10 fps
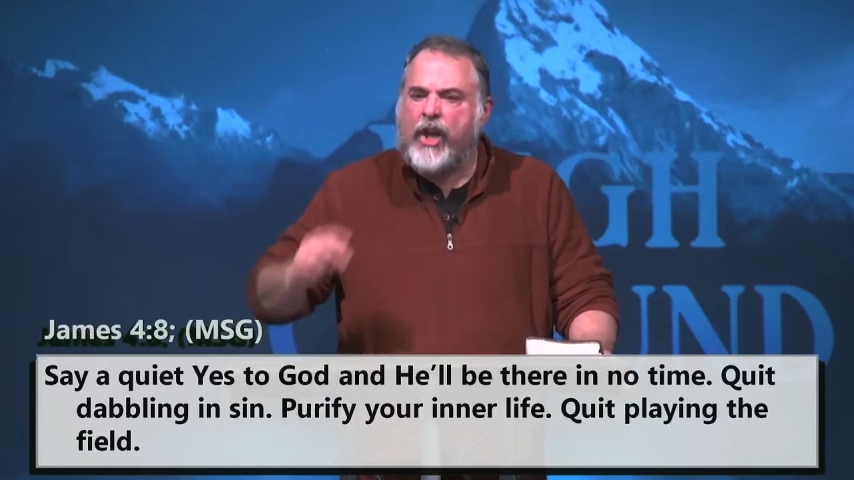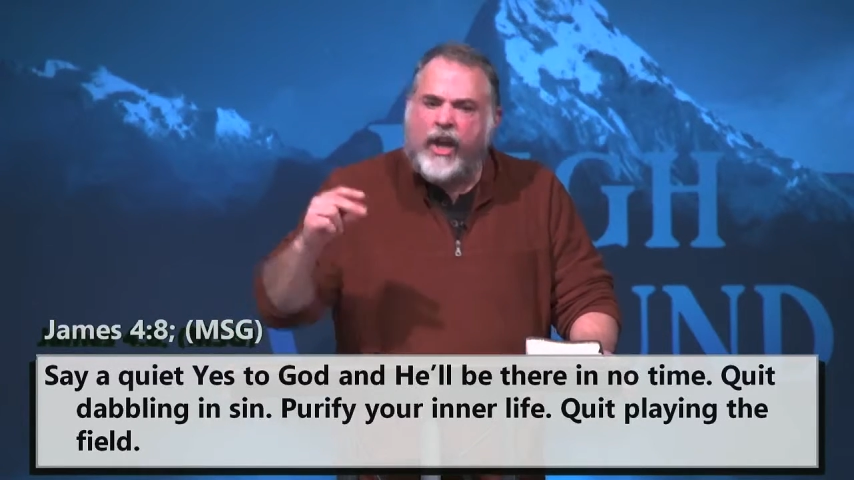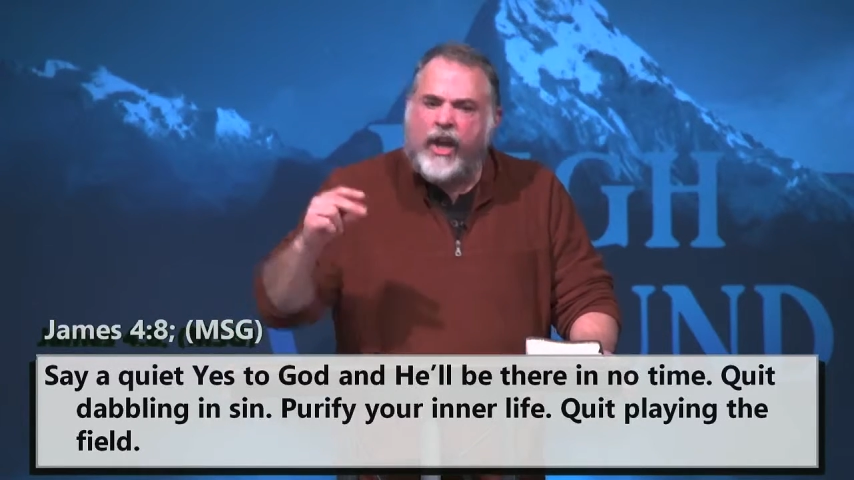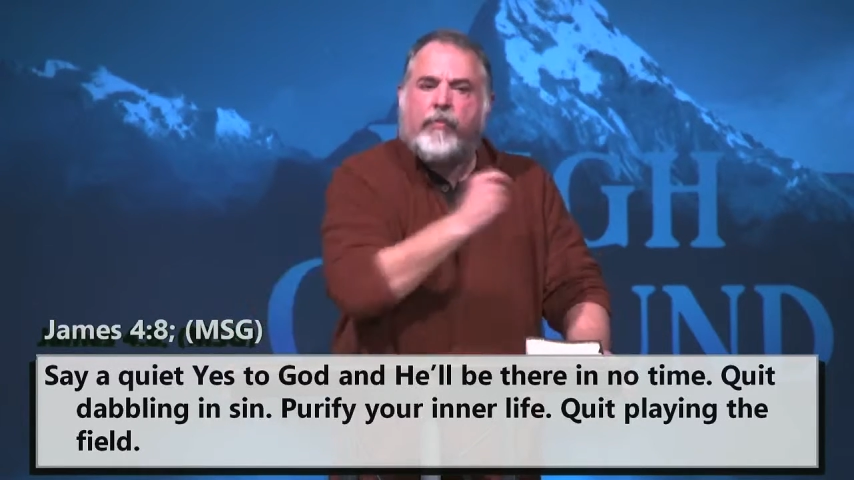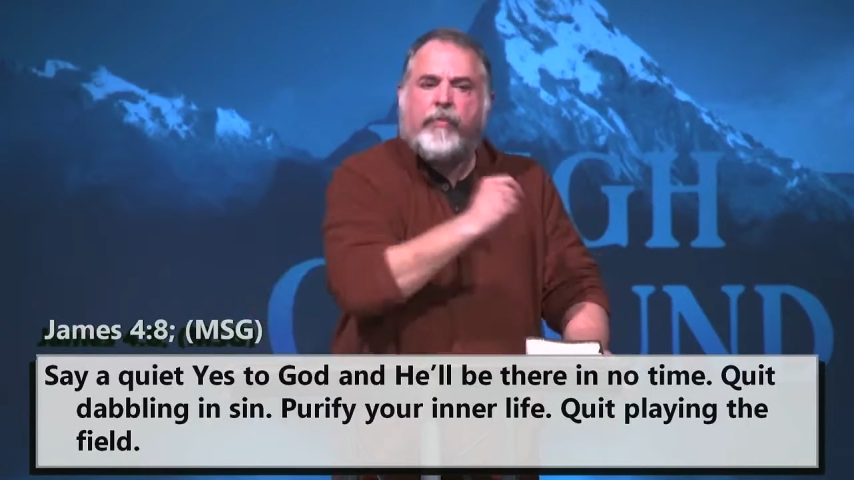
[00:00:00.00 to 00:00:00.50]

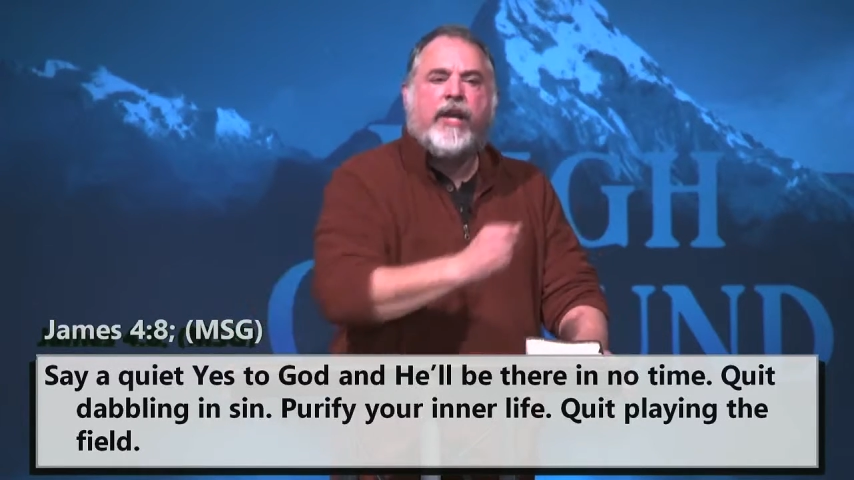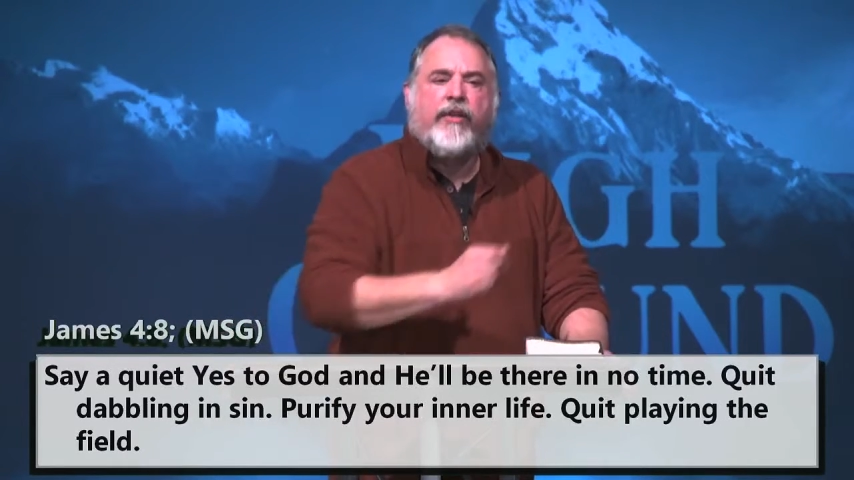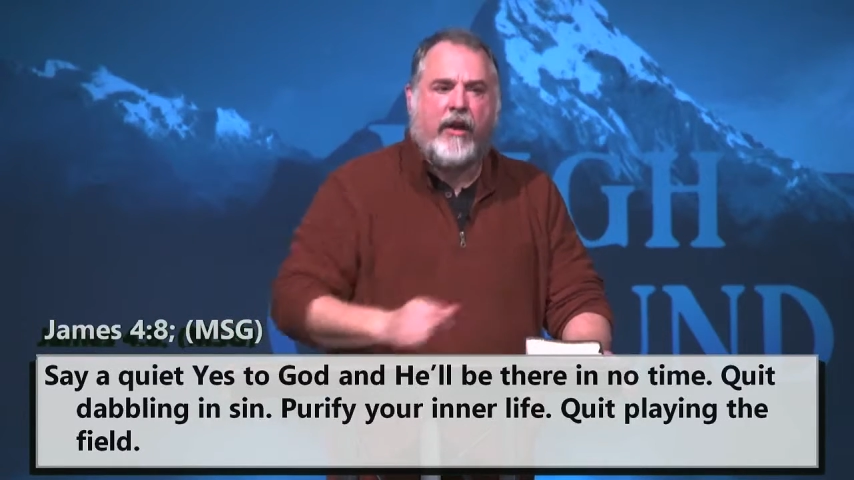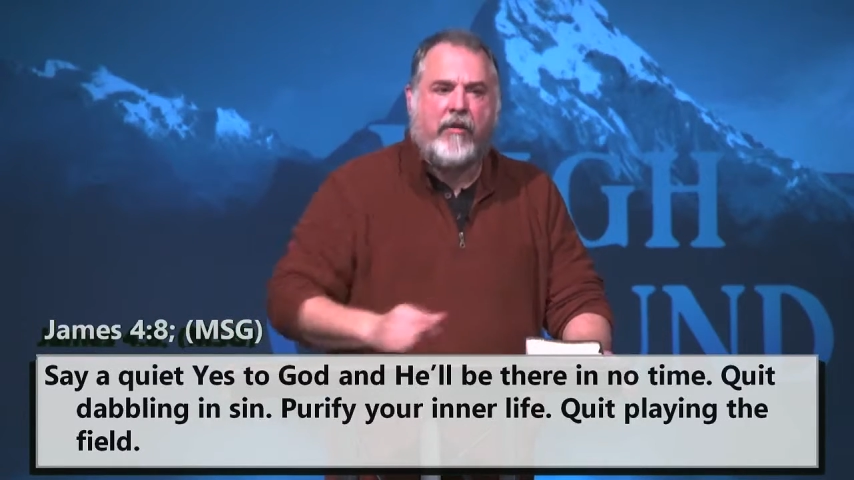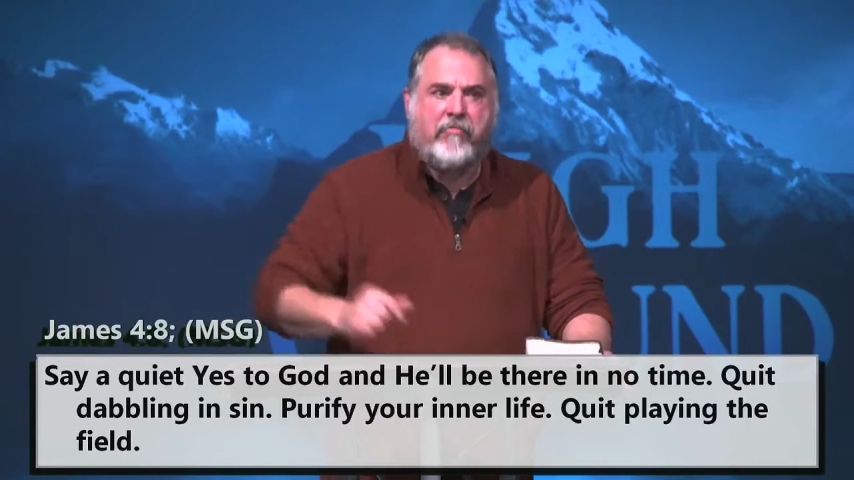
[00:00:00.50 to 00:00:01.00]
He'll be
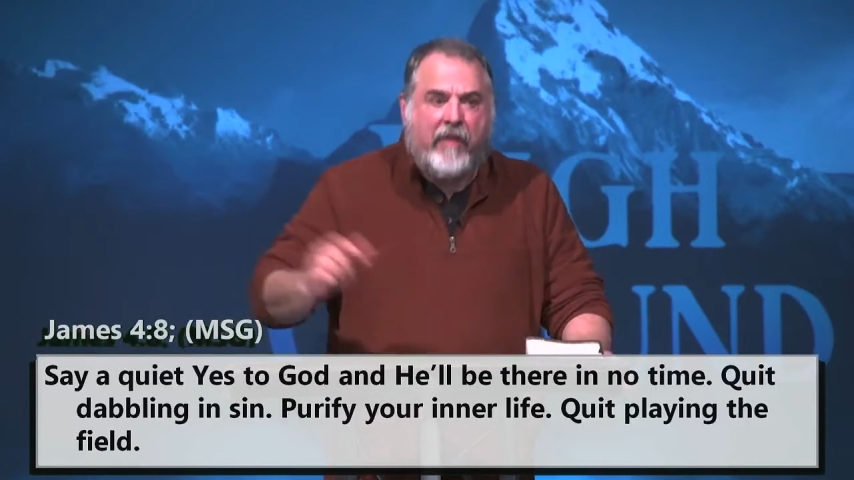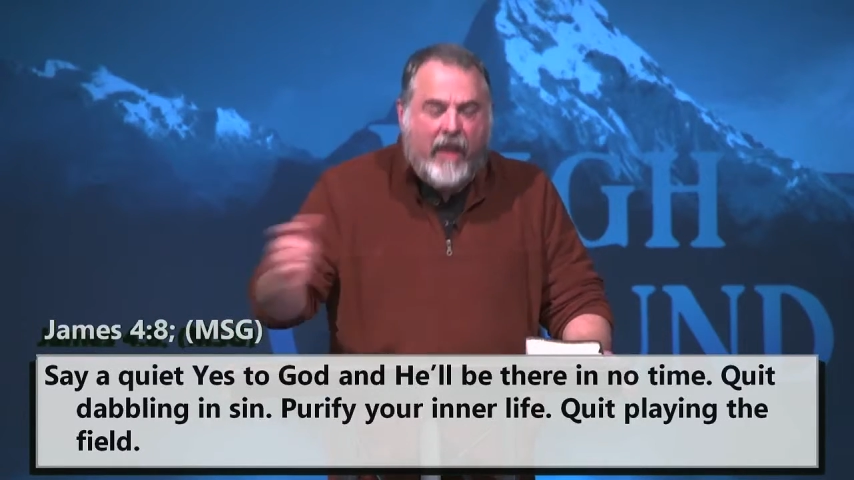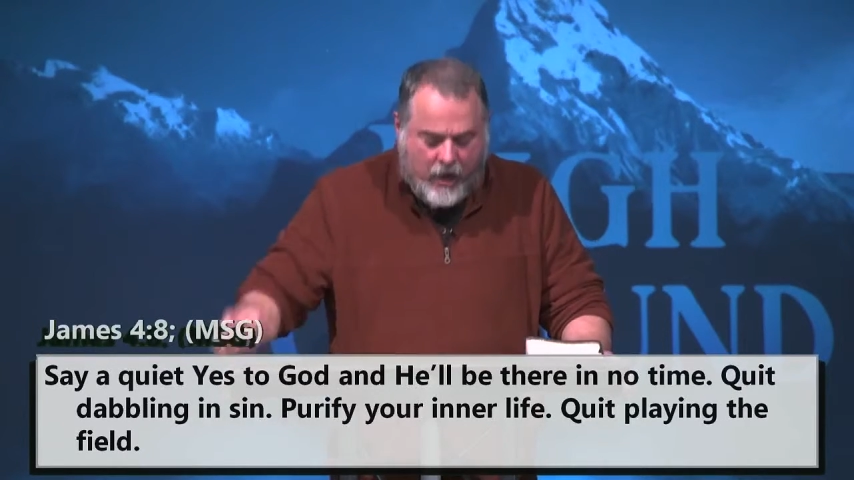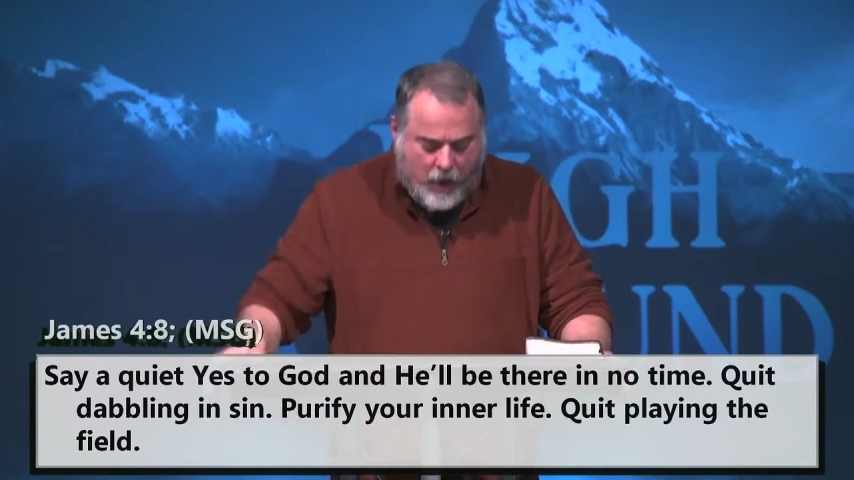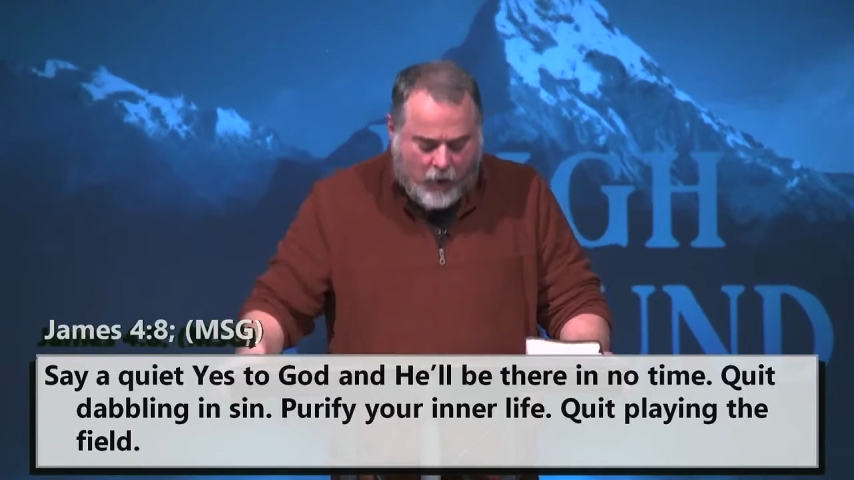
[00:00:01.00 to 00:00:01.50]
there
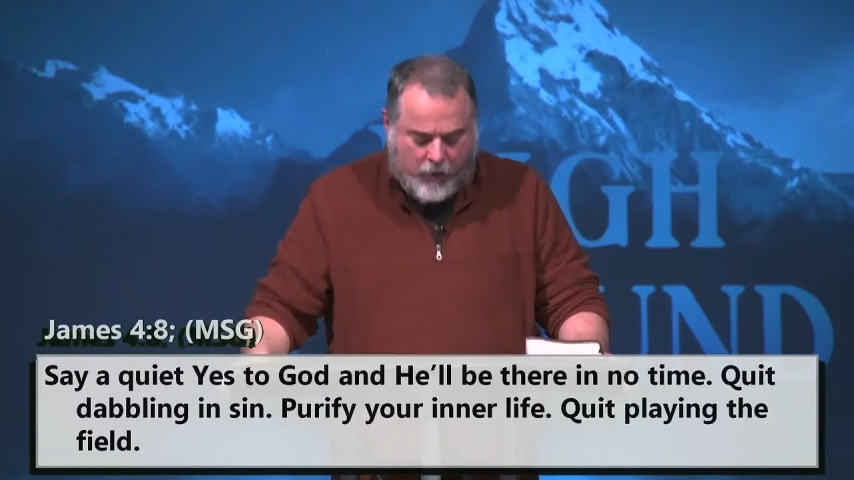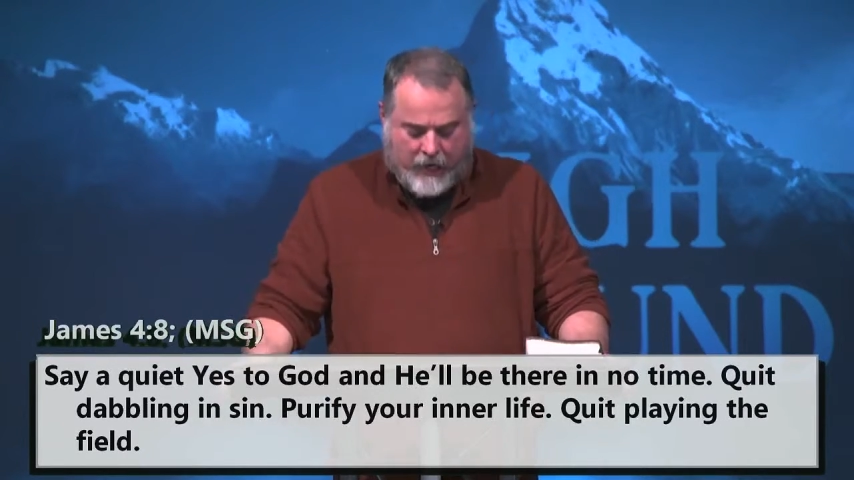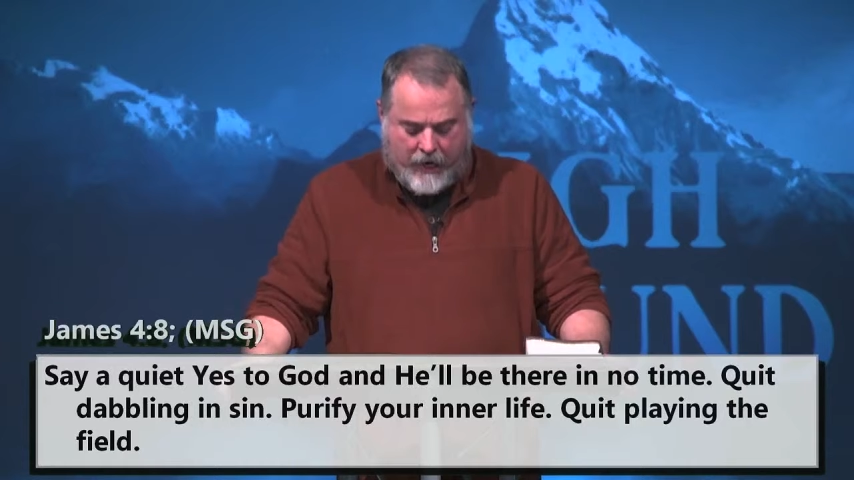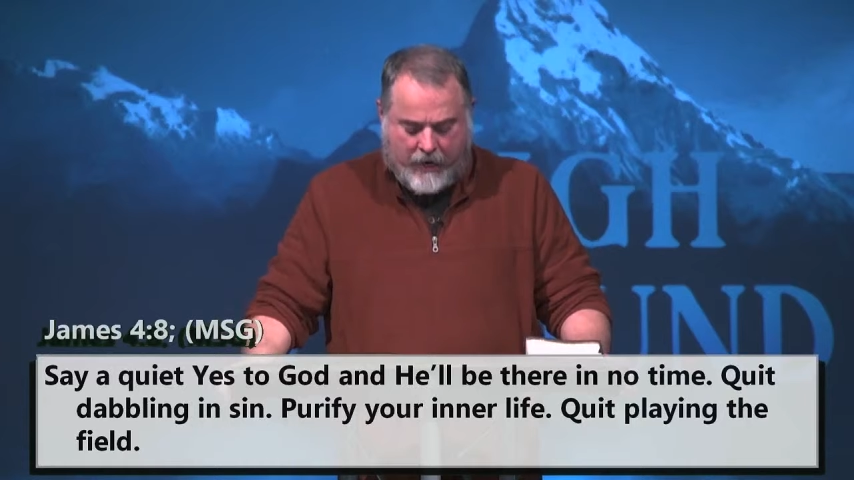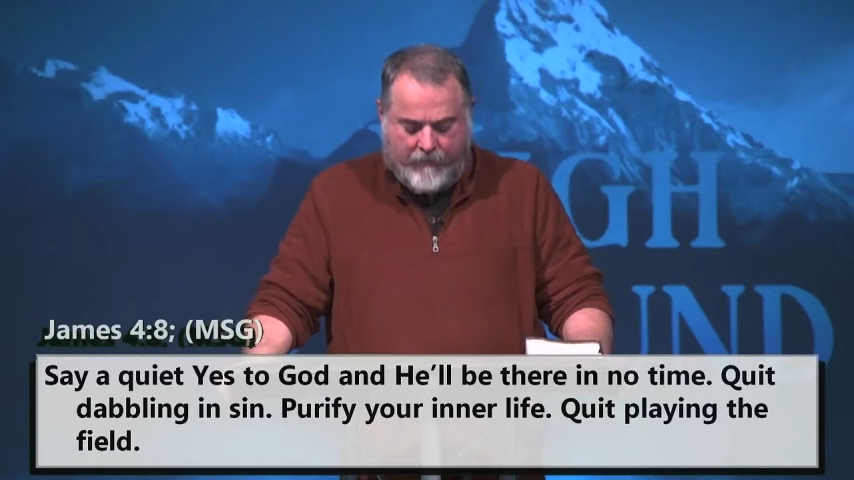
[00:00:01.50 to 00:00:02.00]
in no
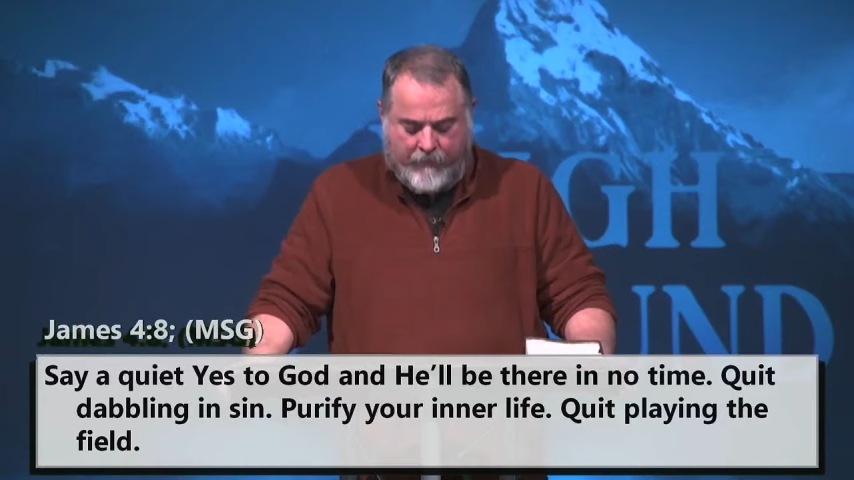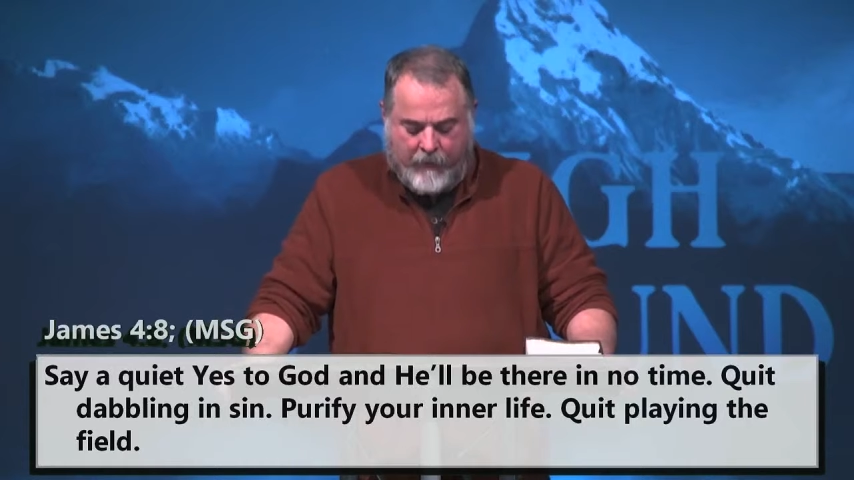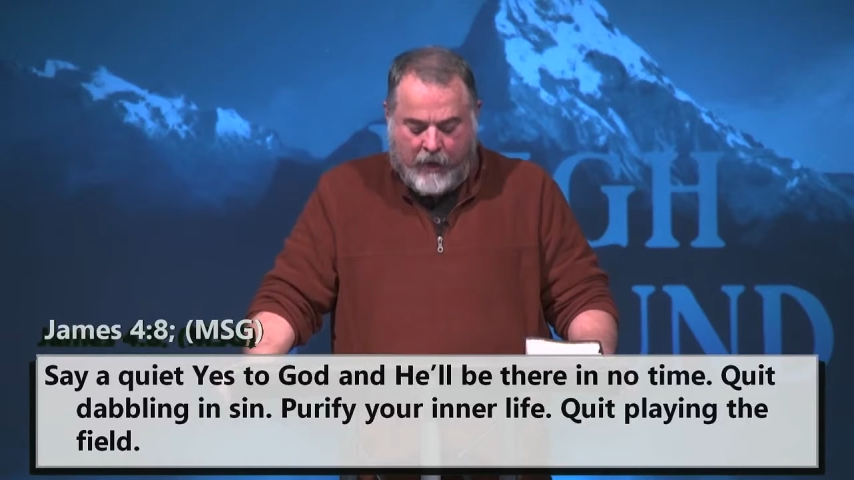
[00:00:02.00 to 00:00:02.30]
time.